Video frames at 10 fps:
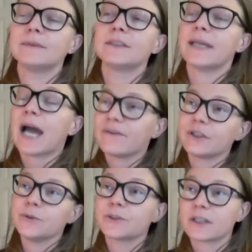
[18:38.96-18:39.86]
So we have
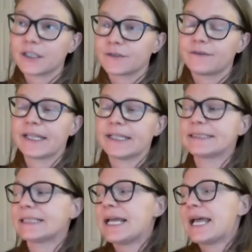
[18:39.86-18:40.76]
a user interface
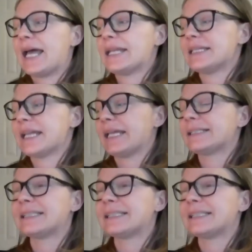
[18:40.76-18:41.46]
and a